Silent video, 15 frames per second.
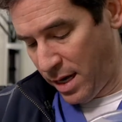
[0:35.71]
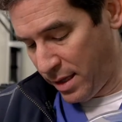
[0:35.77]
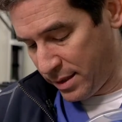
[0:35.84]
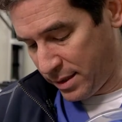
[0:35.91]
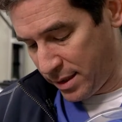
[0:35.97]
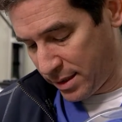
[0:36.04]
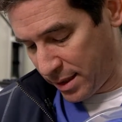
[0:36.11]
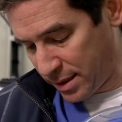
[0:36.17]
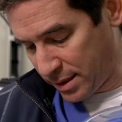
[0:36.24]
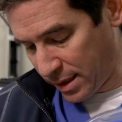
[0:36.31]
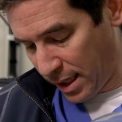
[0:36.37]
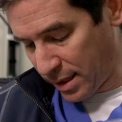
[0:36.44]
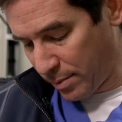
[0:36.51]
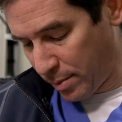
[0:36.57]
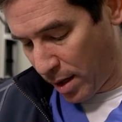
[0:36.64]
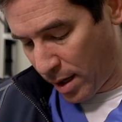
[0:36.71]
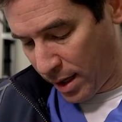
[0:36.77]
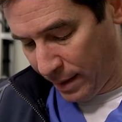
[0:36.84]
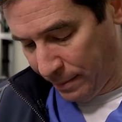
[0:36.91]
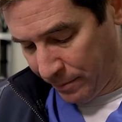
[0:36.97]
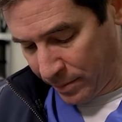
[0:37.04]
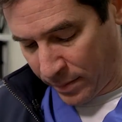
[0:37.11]
And this sits inside the
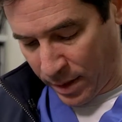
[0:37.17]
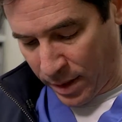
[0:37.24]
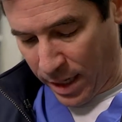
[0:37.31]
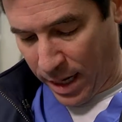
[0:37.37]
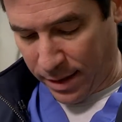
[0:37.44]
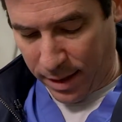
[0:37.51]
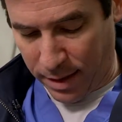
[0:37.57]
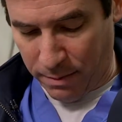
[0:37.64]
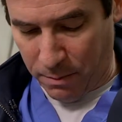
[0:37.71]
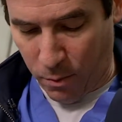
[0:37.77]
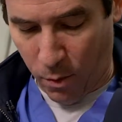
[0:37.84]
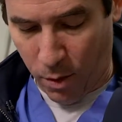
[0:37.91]
body. And then